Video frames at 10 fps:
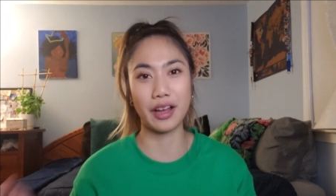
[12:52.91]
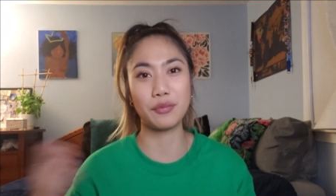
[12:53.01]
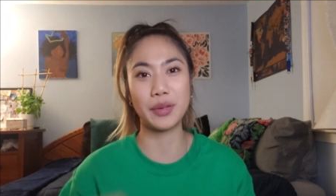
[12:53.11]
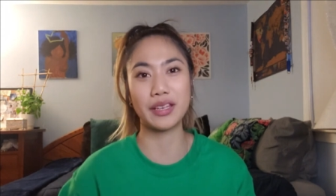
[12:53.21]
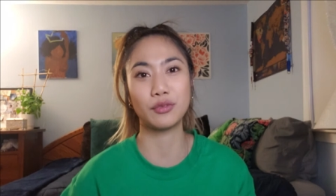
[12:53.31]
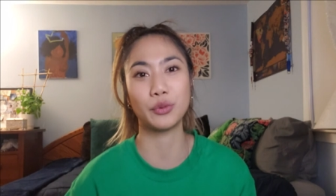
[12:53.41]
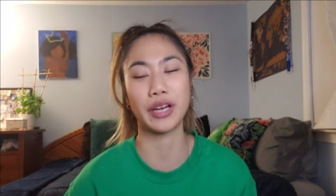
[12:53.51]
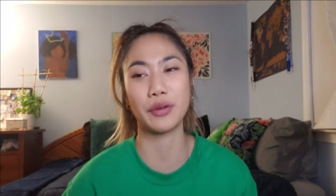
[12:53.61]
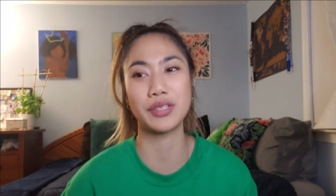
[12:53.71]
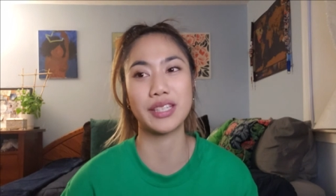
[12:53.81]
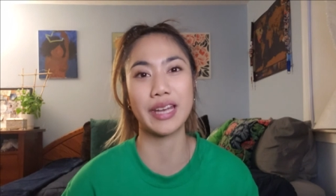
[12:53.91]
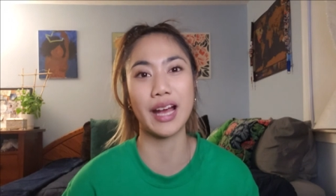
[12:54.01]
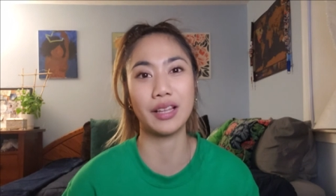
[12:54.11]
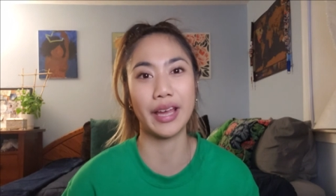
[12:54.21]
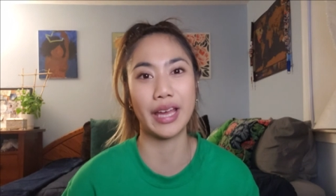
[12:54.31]
I've been when I was in
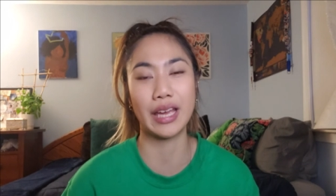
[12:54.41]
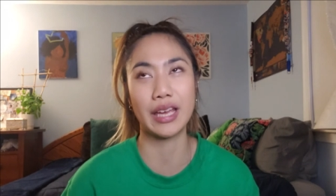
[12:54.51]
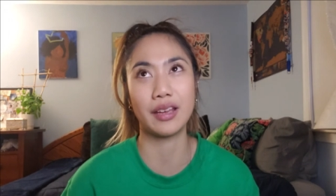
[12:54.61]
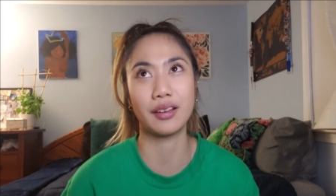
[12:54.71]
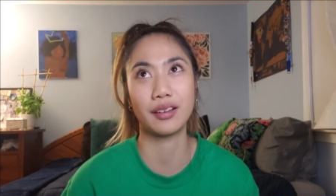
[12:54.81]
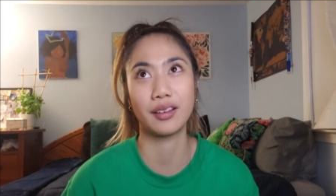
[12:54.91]
LA